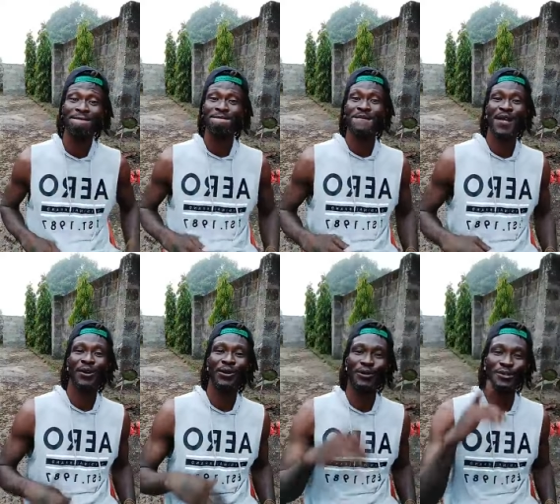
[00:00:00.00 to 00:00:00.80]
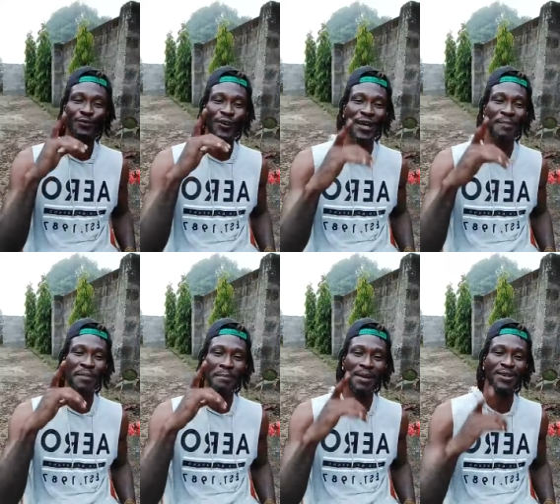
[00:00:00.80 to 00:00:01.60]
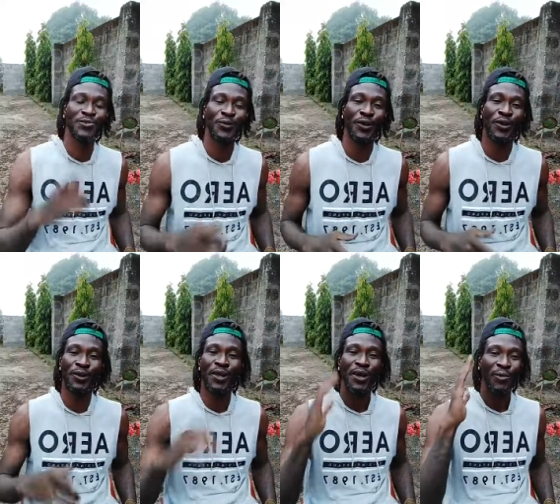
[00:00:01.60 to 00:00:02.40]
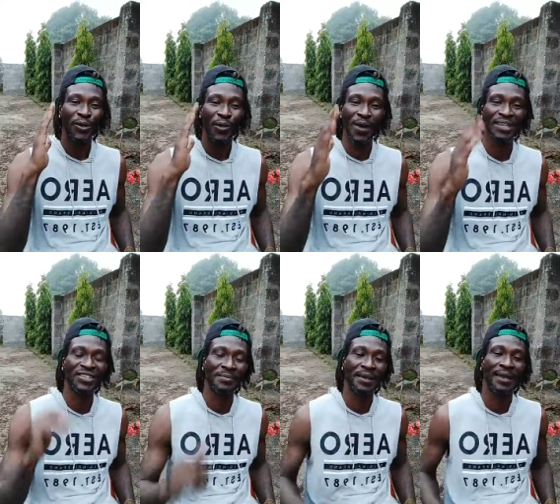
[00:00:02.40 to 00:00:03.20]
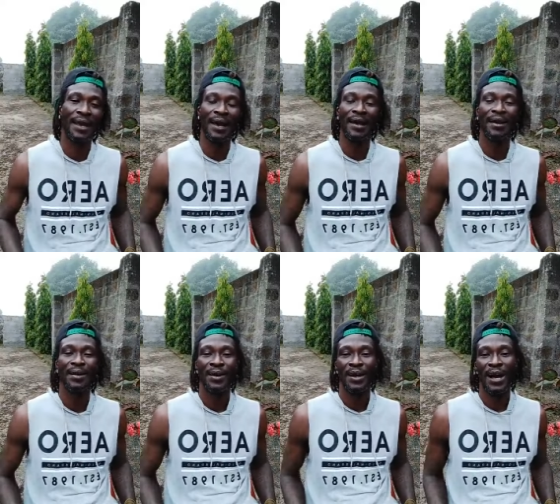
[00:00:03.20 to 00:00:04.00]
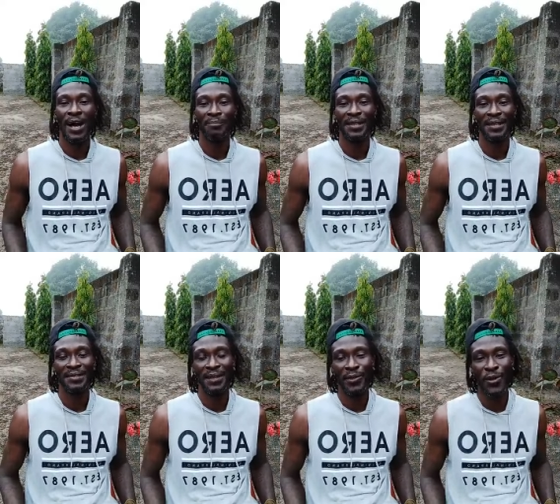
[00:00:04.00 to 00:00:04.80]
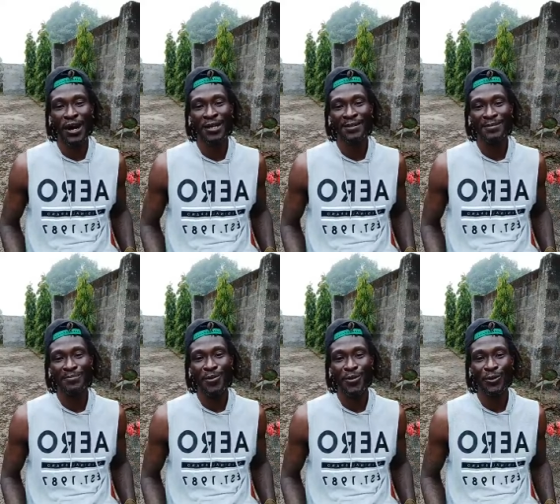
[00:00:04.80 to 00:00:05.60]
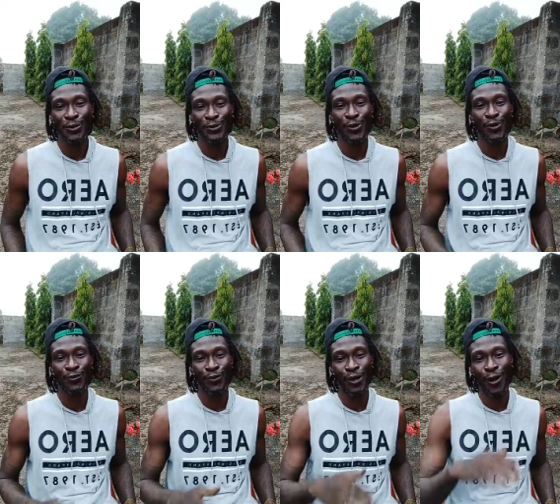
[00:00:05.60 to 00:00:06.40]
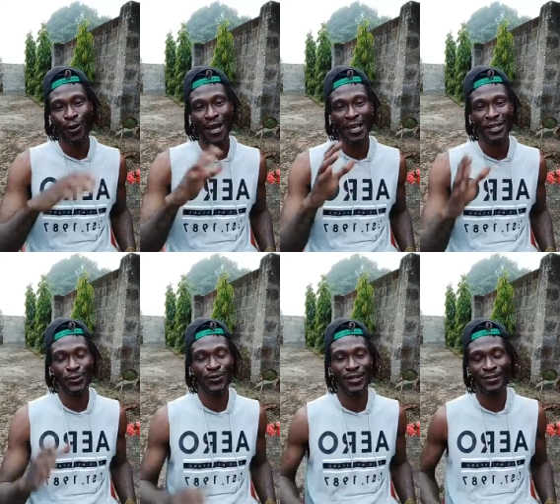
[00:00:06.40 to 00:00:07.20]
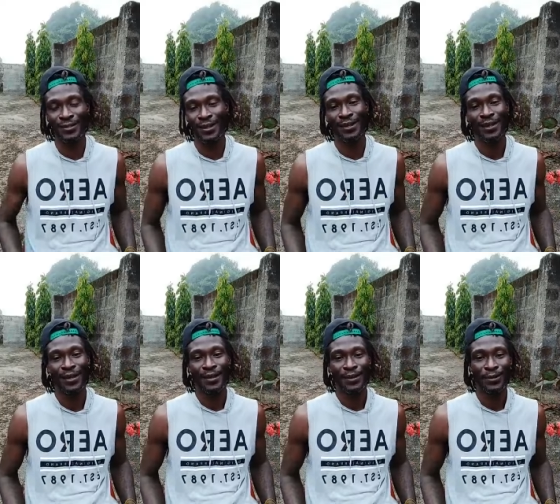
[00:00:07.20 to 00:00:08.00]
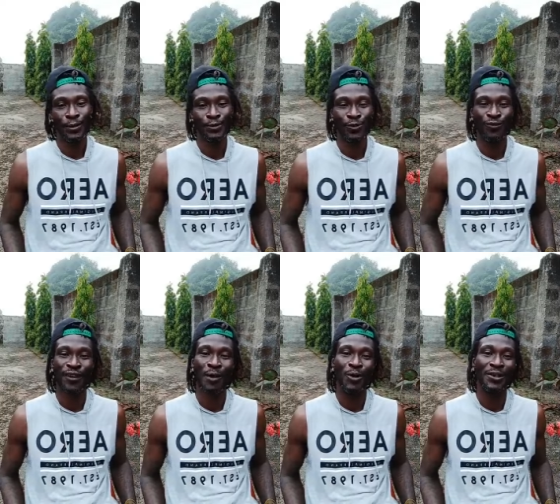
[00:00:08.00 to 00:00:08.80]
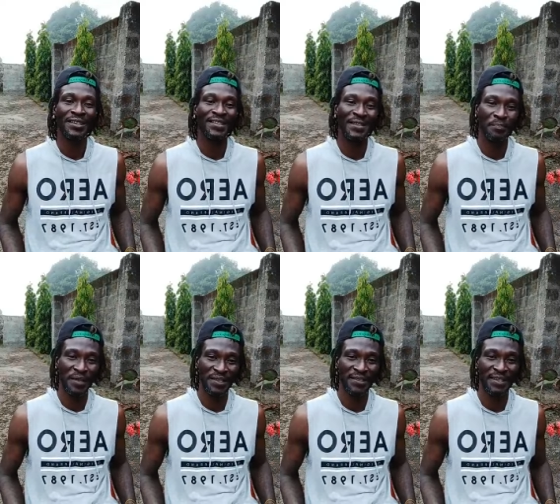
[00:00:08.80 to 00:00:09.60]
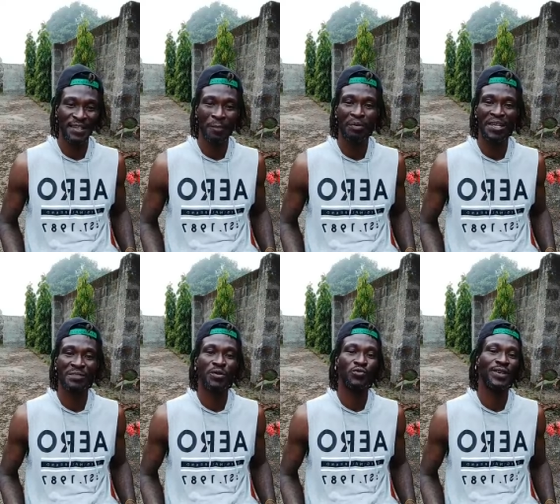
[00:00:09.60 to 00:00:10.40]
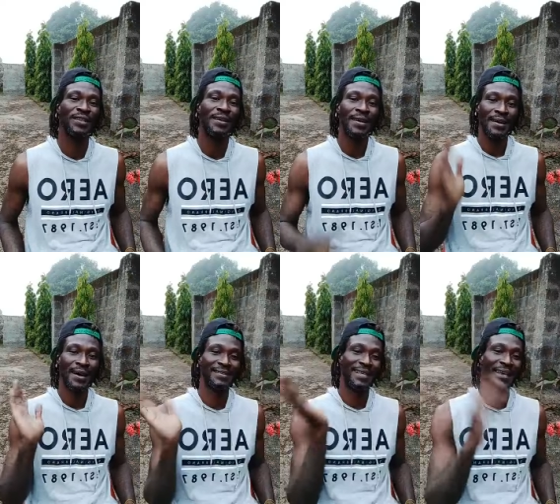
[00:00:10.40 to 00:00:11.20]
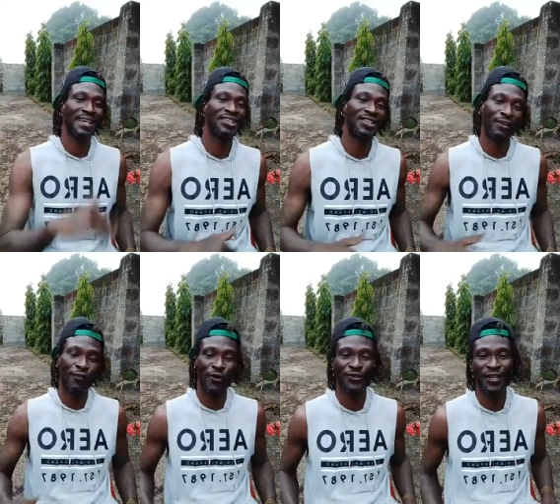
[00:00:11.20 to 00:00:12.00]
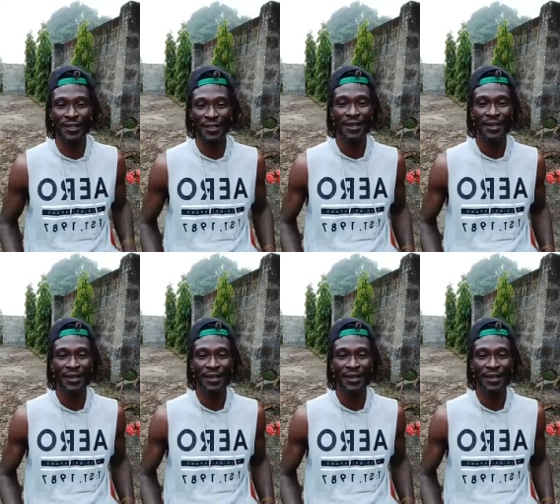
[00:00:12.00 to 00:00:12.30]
Let God continue for help and bless we all. Where they watch the media, things in the ground, but we're not going to talk of other issues then today. You know, so far we don't see peace to take place between Casada Kitchen and First Lady.